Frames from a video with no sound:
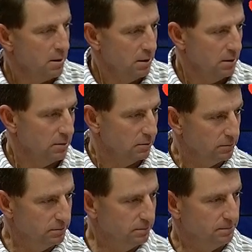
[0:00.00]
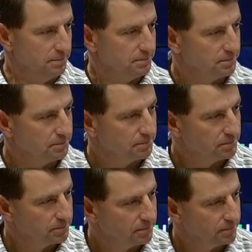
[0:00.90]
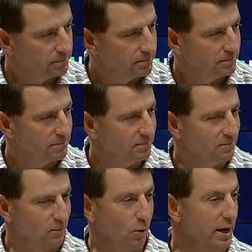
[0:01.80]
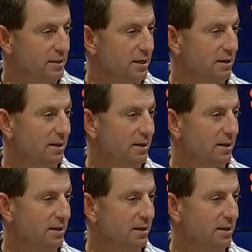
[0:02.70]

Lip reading: the fast forward button this year. What is it?